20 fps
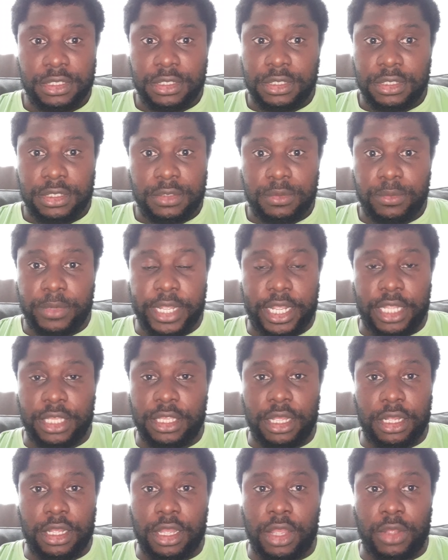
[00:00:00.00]
Where can
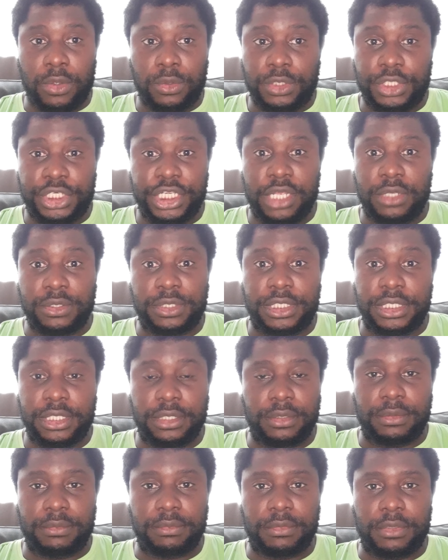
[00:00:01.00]
I go? Chelsea.
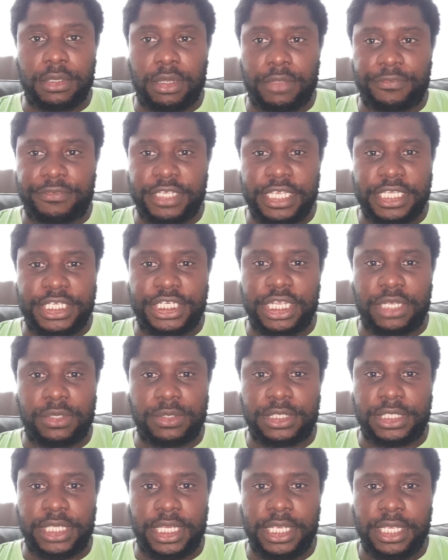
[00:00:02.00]
Oh, I've said
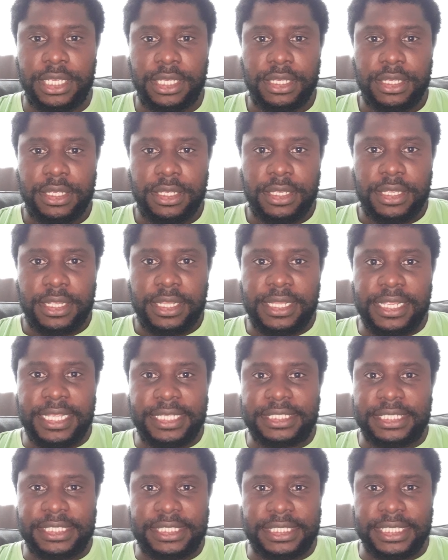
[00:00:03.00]
Chelsea.
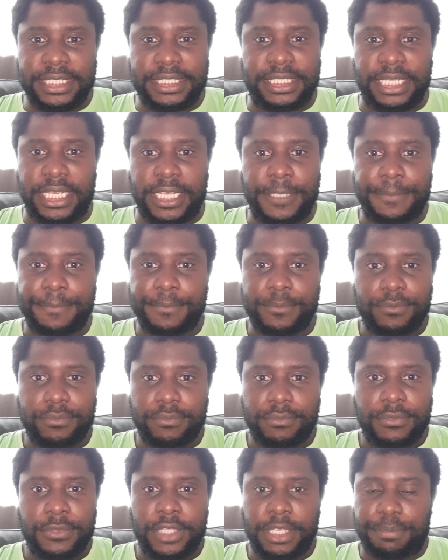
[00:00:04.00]
Leicester City
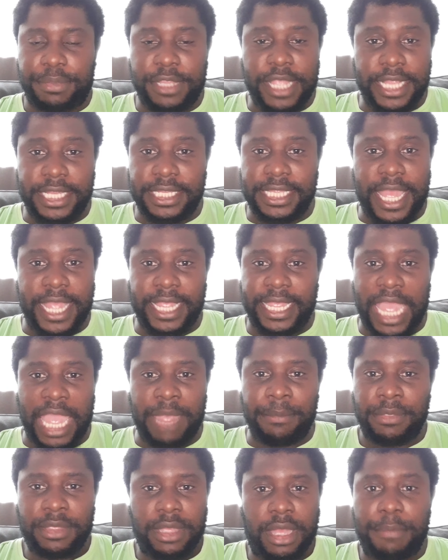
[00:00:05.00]
played in that
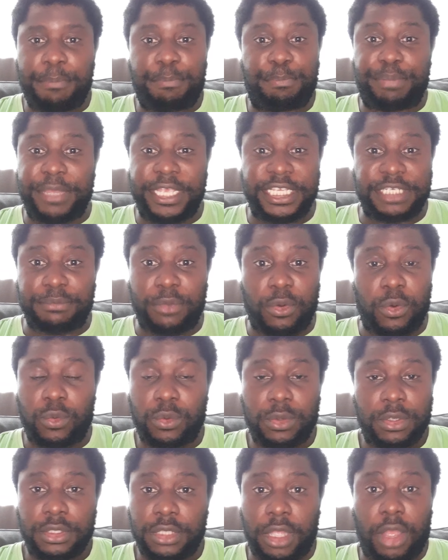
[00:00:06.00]
game.
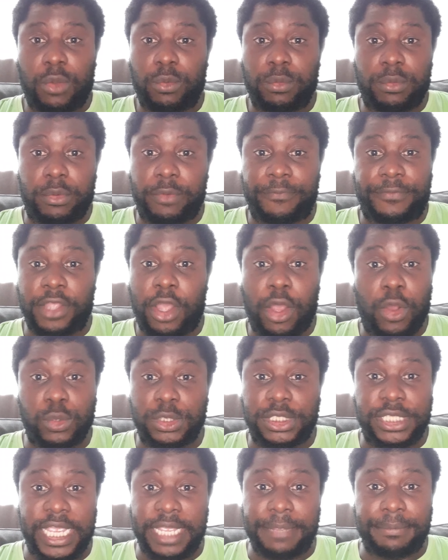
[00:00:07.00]
Abysmal with the whole
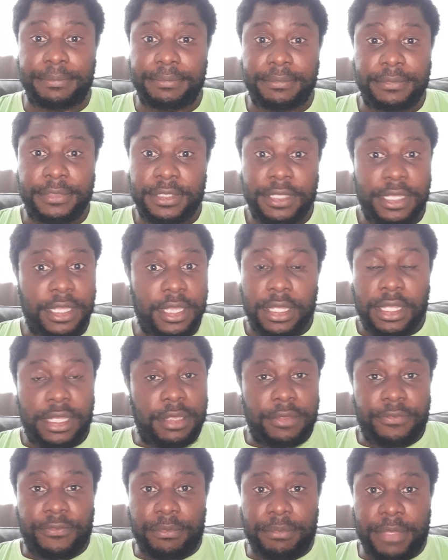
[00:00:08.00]
team.
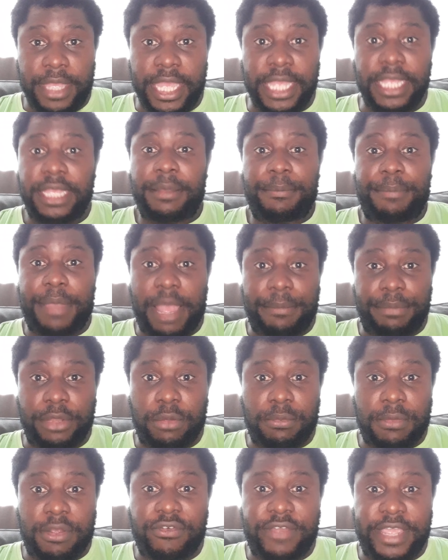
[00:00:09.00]
For me,
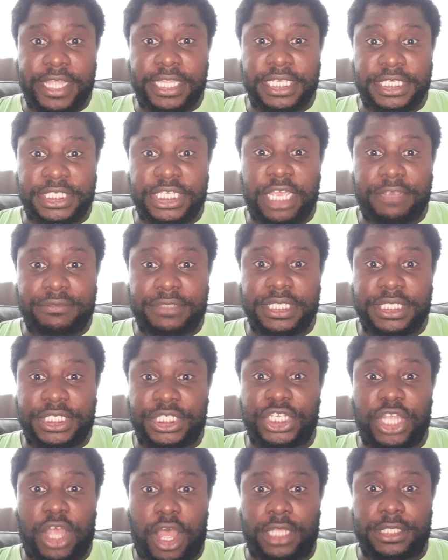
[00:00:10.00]
Pablo Mari deserves his
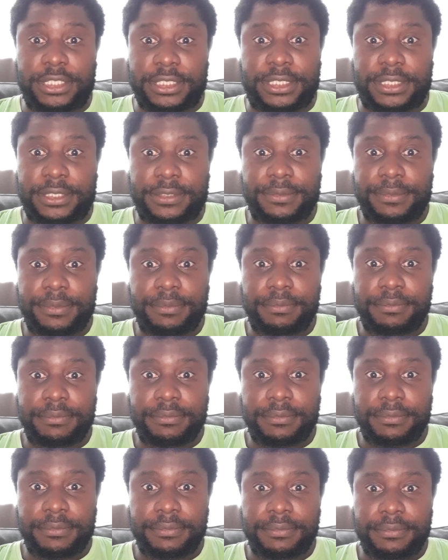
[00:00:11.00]
chance.
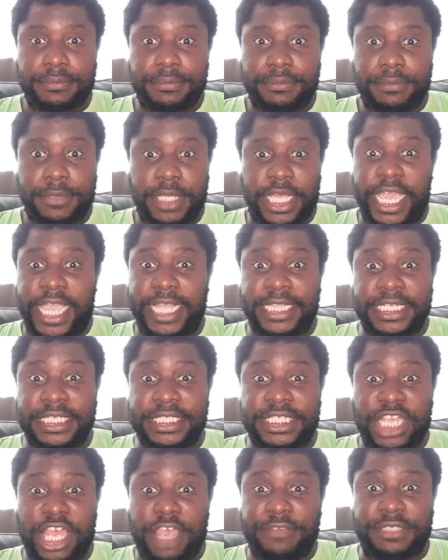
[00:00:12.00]
He
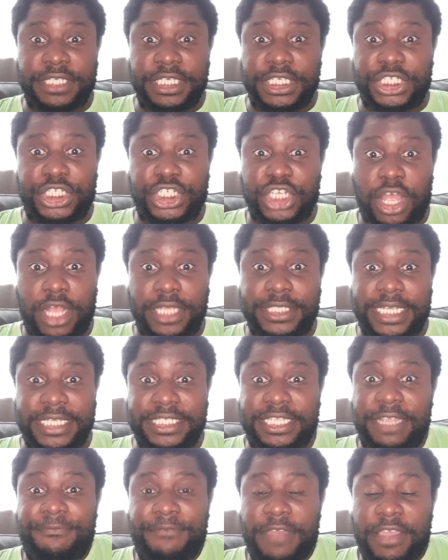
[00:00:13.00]
deserves his chance. That's
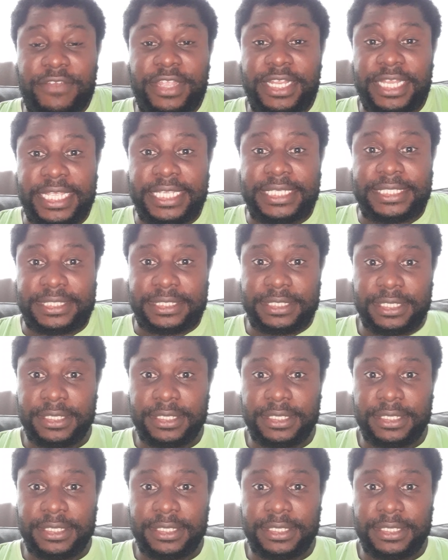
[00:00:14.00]
the very least